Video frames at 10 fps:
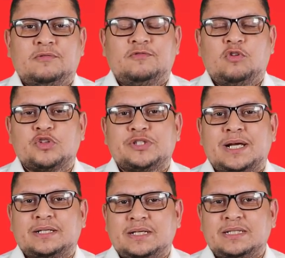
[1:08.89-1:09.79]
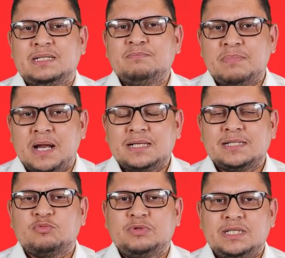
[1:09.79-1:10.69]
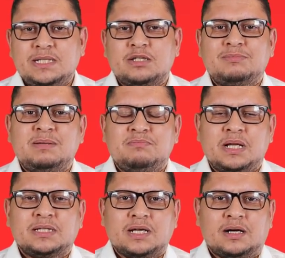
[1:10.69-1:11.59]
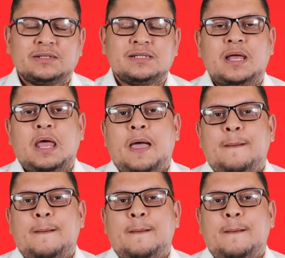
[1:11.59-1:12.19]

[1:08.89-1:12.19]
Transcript: for certain implants, we need some implant cards,